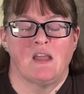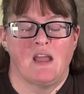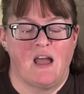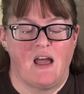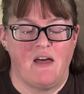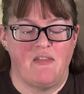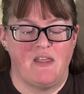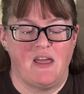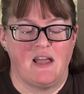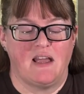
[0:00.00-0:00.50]

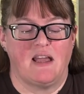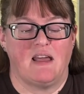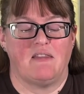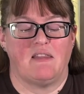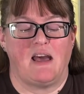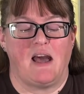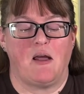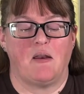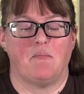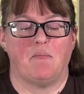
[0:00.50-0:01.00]
and they get
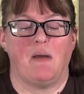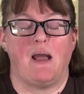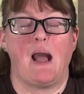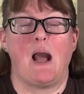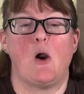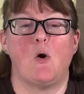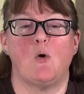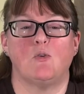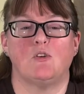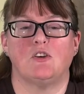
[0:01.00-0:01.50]
that
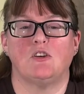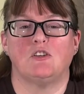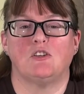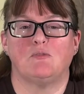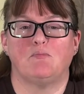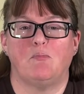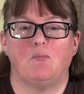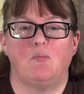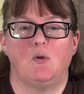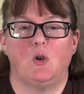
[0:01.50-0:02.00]
powdered
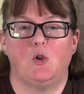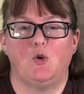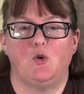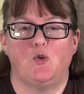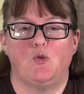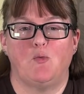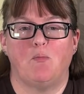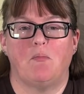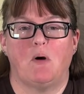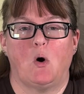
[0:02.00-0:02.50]

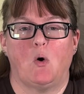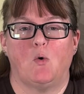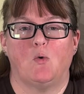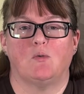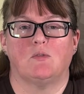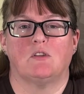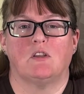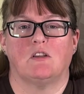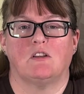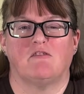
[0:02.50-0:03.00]
blue mould
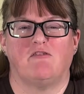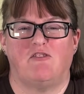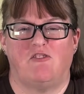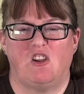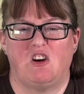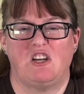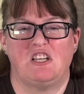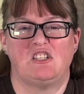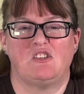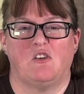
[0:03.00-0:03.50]
that
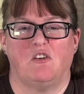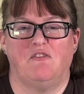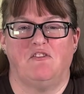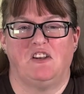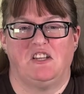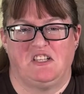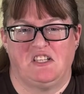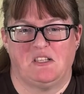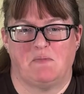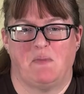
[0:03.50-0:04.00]
flies off and
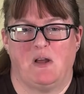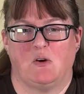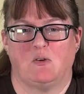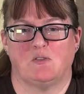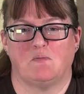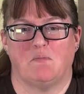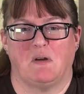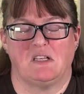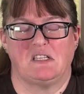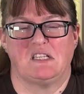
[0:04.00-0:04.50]
it smells
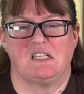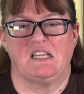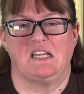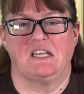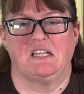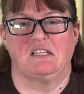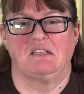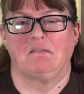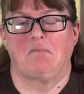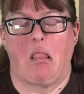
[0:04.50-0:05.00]
musty and